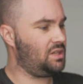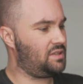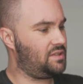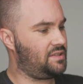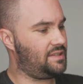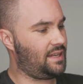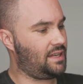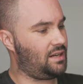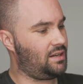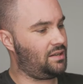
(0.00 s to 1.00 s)
just stick
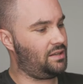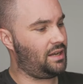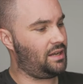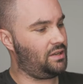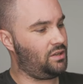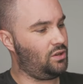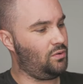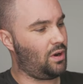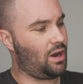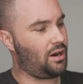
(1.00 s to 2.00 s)
it on and
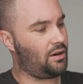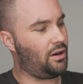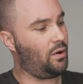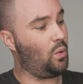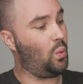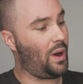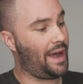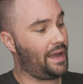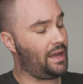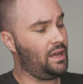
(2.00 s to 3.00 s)
you are
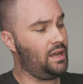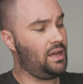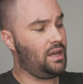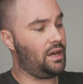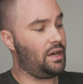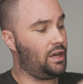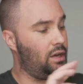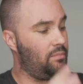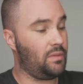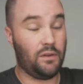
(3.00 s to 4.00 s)
away.
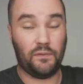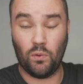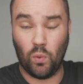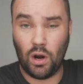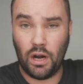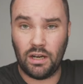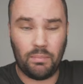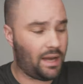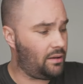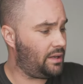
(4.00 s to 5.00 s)
If you're worried
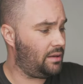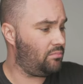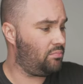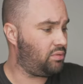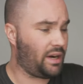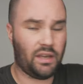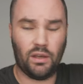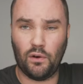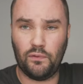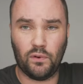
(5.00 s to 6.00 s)
about it breaking
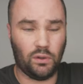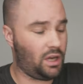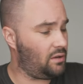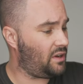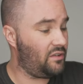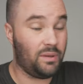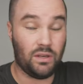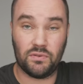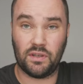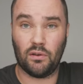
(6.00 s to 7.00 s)
off, falling off, I've been
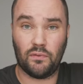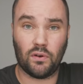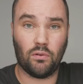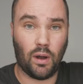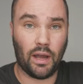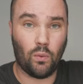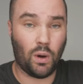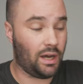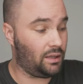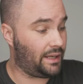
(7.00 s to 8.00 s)
using it for quite a
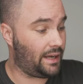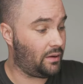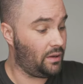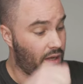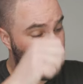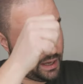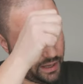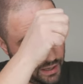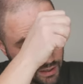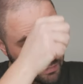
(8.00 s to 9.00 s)
while now.
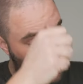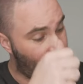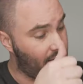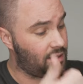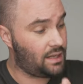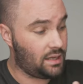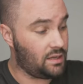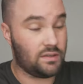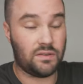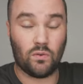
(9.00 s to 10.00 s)
And it
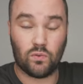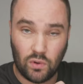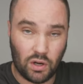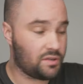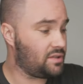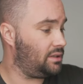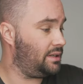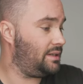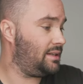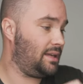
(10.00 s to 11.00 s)
is rock
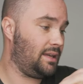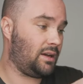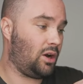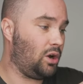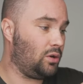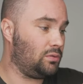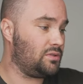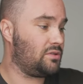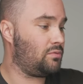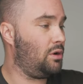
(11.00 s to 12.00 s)
solid. It
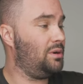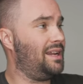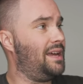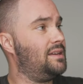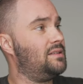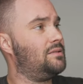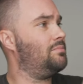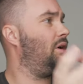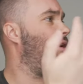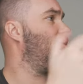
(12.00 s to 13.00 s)
holds the Ronin-S,
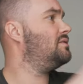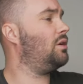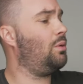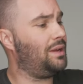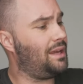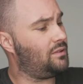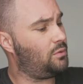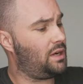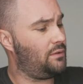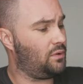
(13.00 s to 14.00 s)
my Sony
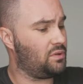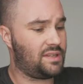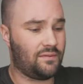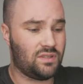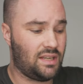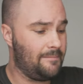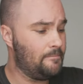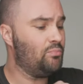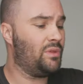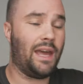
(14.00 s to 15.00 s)
2470,
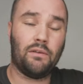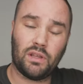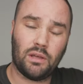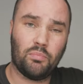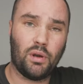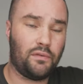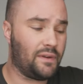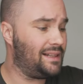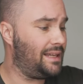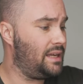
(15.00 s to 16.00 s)
everything
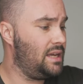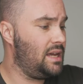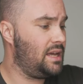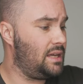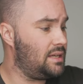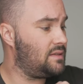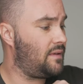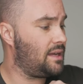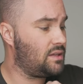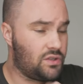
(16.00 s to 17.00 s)
perfectly. It is
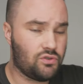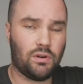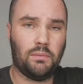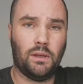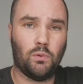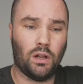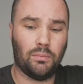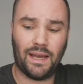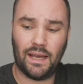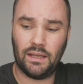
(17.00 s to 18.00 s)
extremely well
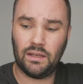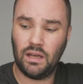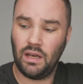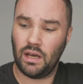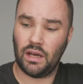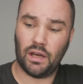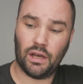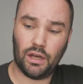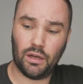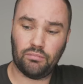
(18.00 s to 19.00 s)
made.
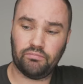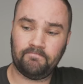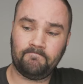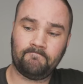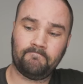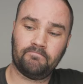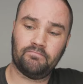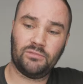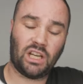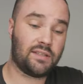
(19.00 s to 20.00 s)

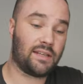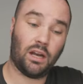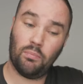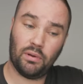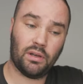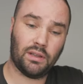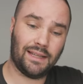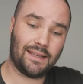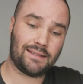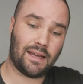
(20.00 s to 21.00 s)
Like I said, I'll put a
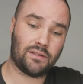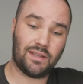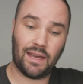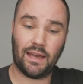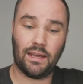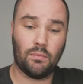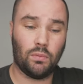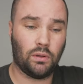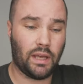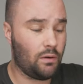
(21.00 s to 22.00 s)
link down to the A
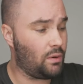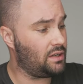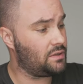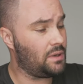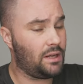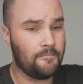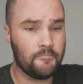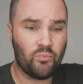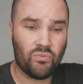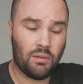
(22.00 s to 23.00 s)
Gimbal Gear one as well.
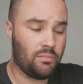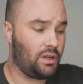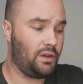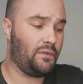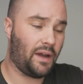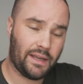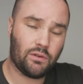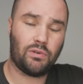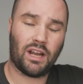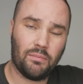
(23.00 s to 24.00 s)
But if I
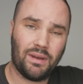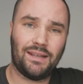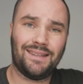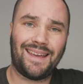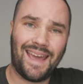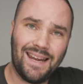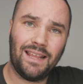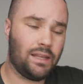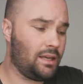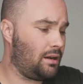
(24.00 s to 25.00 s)
could recommend
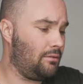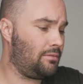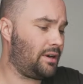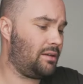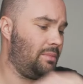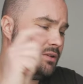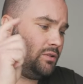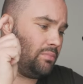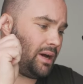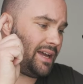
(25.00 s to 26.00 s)
anything, I would recommend you
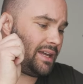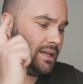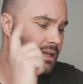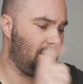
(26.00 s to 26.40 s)
buying